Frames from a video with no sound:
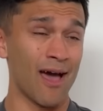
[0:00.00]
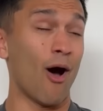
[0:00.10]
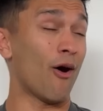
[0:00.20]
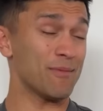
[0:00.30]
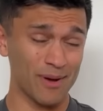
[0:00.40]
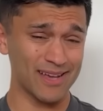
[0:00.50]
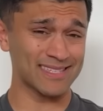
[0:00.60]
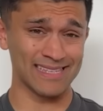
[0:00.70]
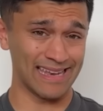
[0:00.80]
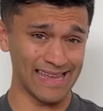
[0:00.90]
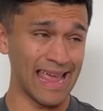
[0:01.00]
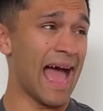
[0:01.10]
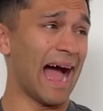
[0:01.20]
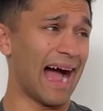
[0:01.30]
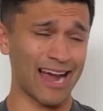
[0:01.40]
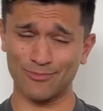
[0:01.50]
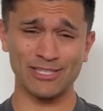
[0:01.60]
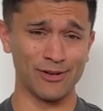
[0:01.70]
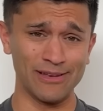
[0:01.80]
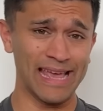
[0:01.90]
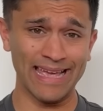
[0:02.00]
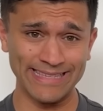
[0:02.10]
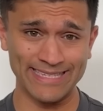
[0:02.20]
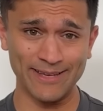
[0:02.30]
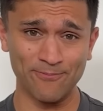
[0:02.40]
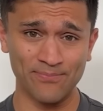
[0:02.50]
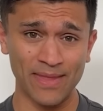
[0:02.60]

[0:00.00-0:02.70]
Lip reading: I personally absolutely hate it.